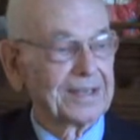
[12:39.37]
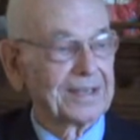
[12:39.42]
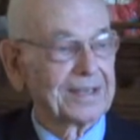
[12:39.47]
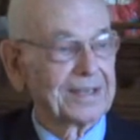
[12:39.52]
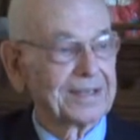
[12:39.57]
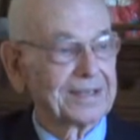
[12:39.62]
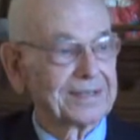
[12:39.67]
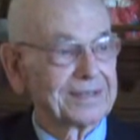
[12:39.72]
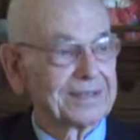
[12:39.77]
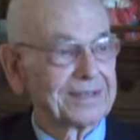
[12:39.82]

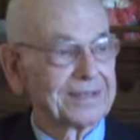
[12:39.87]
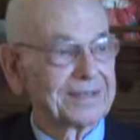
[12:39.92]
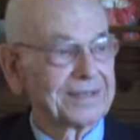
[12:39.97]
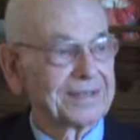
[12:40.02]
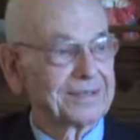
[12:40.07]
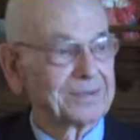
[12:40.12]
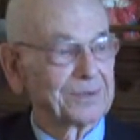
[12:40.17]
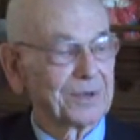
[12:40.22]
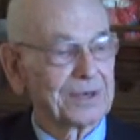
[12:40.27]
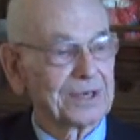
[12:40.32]
And
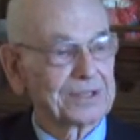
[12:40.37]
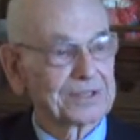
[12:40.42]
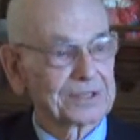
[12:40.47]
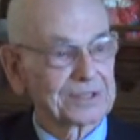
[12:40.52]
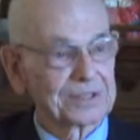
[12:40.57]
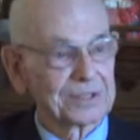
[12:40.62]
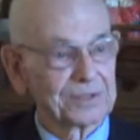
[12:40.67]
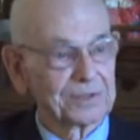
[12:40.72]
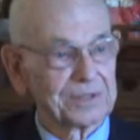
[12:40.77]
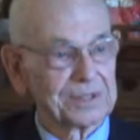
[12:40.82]
it was
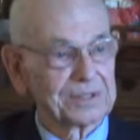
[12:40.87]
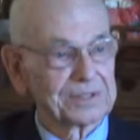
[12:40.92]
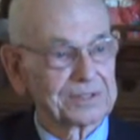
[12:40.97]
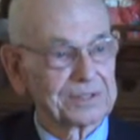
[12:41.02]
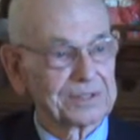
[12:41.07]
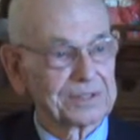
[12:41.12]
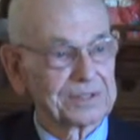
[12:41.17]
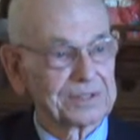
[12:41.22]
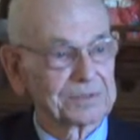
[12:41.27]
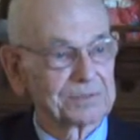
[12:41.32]
a
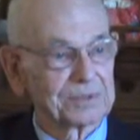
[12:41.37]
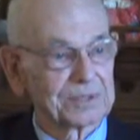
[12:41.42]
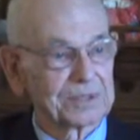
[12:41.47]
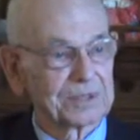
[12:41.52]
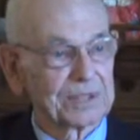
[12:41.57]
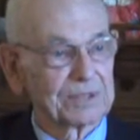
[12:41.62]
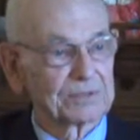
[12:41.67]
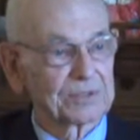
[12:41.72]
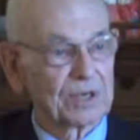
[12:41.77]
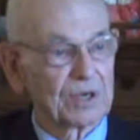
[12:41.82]
coincidence
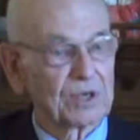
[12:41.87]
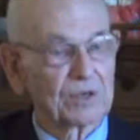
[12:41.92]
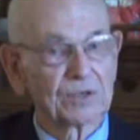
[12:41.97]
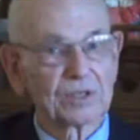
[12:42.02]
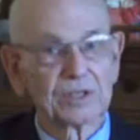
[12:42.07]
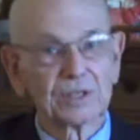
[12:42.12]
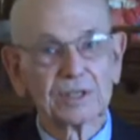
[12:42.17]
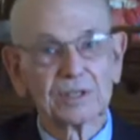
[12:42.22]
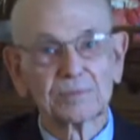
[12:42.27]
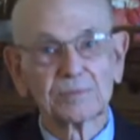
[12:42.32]
because all
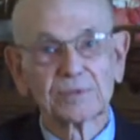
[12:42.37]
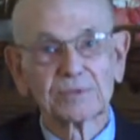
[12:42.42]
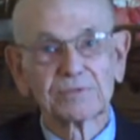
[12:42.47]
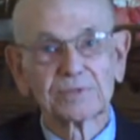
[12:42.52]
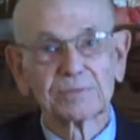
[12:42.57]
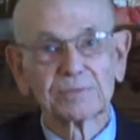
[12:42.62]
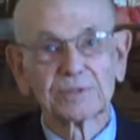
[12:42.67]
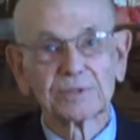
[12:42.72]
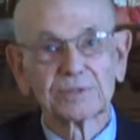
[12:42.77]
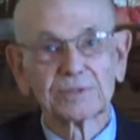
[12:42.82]
the lumber
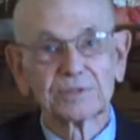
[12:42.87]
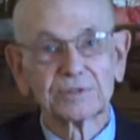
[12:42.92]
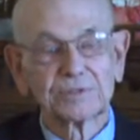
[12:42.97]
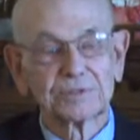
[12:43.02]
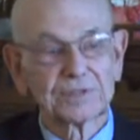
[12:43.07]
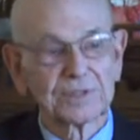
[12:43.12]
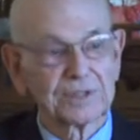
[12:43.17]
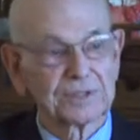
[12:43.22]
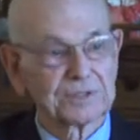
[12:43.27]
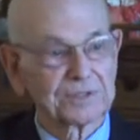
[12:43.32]
from the 2
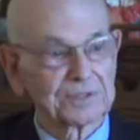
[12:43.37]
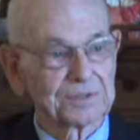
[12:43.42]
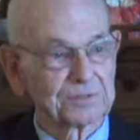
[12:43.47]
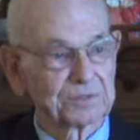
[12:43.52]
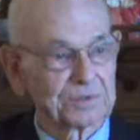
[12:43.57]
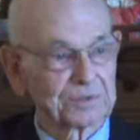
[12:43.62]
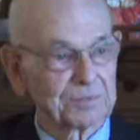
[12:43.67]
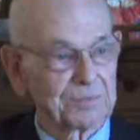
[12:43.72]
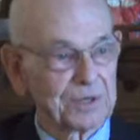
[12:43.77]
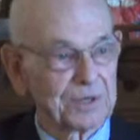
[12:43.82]

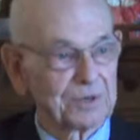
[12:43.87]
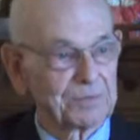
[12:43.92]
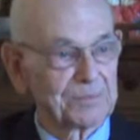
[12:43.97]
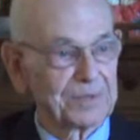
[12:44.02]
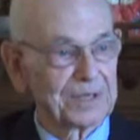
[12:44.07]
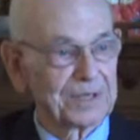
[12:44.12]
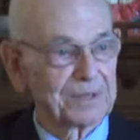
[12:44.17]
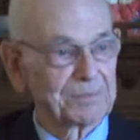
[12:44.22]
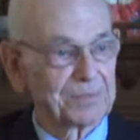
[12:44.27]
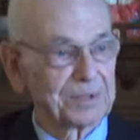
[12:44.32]
churches were
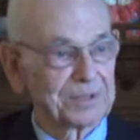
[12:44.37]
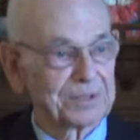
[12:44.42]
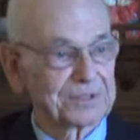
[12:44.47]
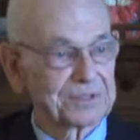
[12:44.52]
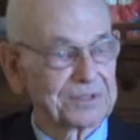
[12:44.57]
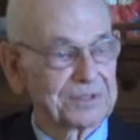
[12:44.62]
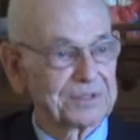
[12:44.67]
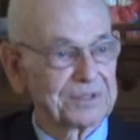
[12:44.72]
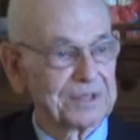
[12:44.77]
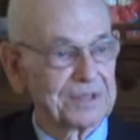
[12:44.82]
bought by a
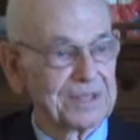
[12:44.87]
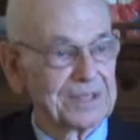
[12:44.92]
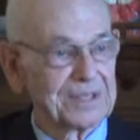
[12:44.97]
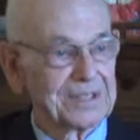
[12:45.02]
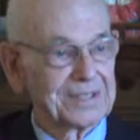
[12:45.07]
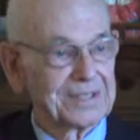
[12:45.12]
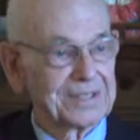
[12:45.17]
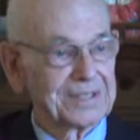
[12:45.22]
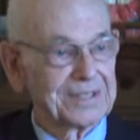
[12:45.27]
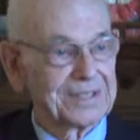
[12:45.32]
person,
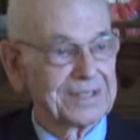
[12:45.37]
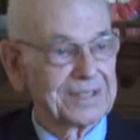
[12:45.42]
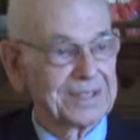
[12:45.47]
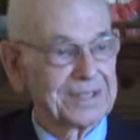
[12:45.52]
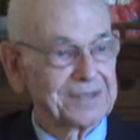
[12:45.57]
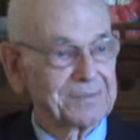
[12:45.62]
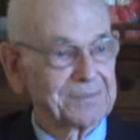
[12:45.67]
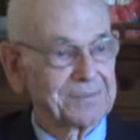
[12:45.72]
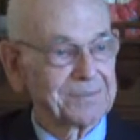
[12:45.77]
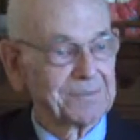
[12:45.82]
and
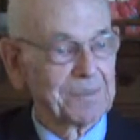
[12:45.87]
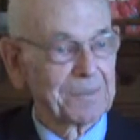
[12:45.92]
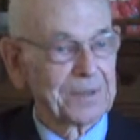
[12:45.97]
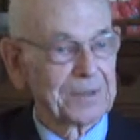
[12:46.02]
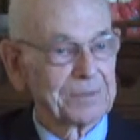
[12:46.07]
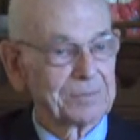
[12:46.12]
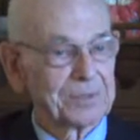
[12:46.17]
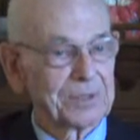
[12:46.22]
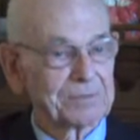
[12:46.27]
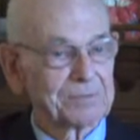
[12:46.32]
he
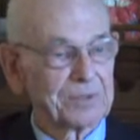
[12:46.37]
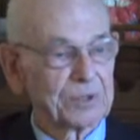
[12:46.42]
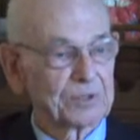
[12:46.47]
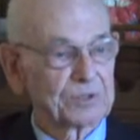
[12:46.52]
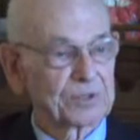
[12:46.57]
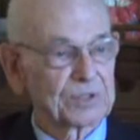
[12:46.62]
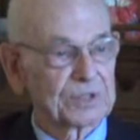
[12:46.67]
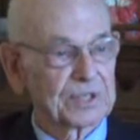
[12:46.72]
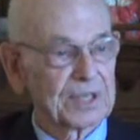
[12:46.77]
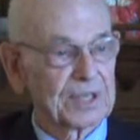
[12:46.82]
put
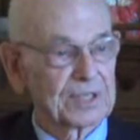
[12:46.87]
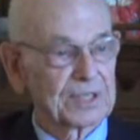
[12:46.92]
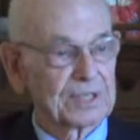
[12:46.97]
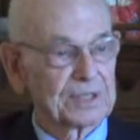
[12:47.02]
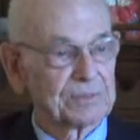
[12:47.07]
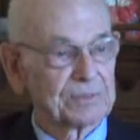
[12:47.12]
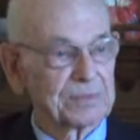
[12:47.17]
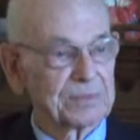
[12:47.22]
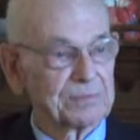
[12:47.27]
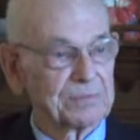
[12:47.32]
most of that
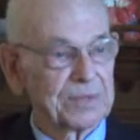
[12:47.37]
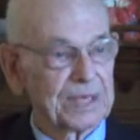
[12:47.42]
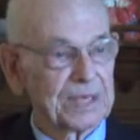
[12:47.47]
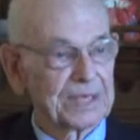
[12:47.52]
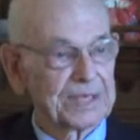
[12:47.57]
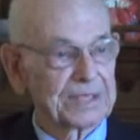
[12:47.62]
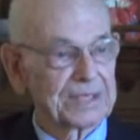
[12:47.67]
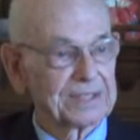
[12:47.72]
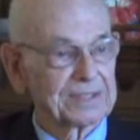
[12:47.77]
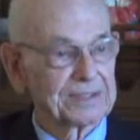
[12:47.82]
lumber
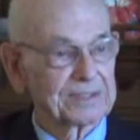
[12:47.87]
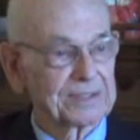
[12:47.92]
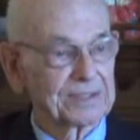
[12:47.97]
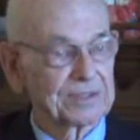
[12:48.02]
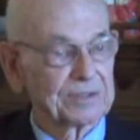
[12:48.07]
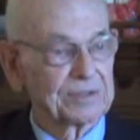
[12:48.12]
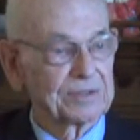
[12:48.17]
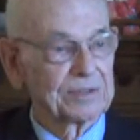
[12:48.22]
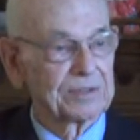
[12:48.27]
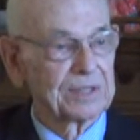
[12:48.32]
back
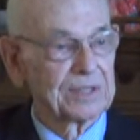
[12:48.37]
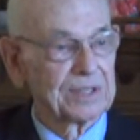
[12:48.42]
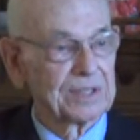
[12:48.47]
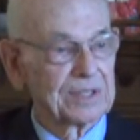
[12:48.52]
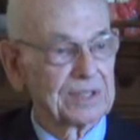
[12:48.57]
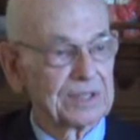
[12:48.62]
into